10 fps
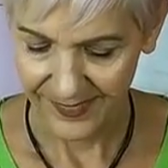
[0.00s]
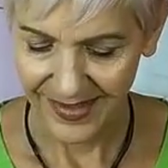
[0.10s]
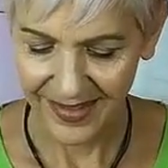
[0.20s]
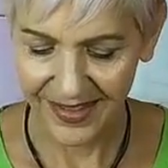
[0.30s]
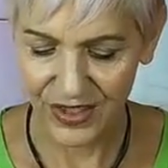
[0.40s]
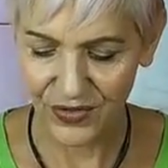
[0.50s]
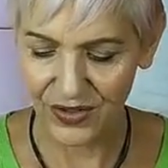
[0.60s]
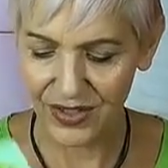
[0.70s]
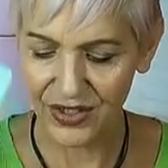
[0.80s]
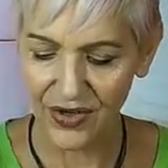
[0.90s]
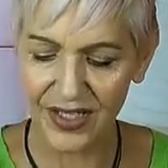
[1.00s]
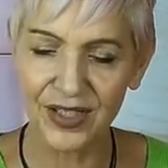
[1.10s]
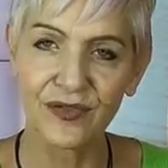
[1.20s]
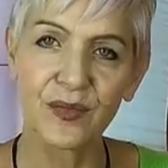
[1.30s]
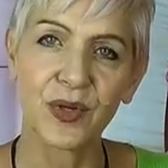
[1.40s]
And you've got the Knight
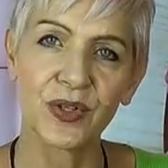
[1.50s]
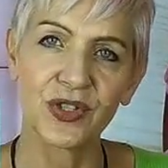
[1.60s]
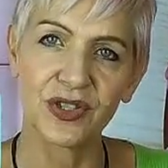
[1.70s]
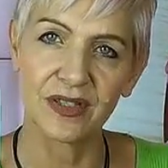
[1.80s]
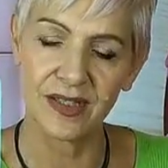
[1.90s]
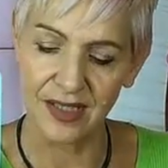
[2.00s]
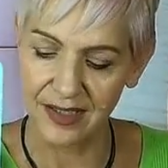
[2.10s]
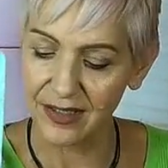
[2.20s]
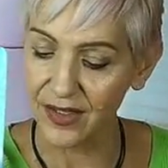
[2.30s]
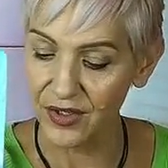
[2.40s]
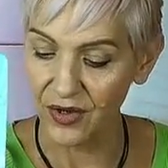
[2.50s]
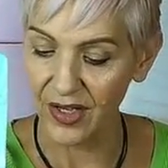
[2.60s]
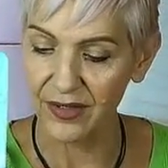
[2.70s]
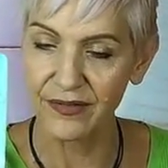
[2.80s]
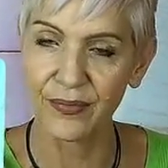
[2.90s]
of Emotions sitting under the
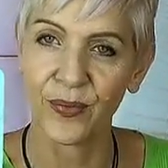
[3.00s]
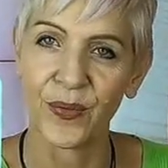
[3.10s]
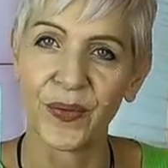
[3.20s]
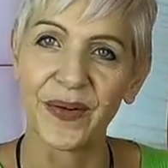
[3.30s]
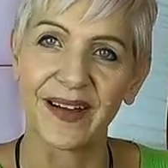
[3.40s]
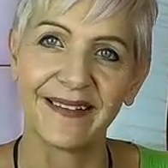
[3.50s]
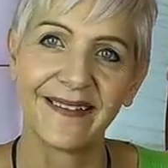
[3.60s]
Knight of Water.